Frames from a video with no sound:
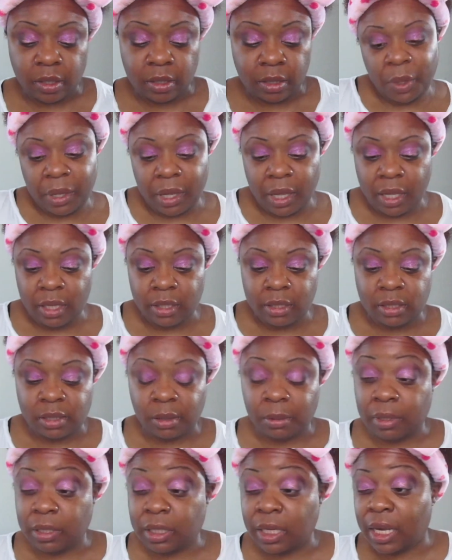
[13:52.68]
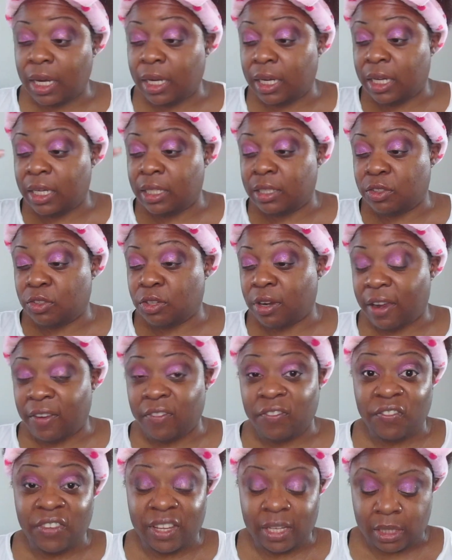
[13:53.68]
Okay, so I kind of had to try
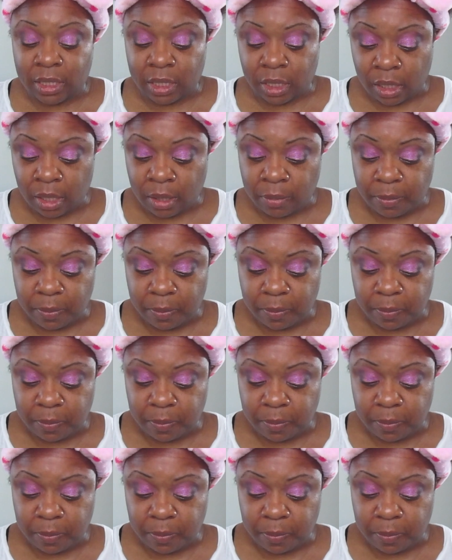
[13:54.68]
and fix it up.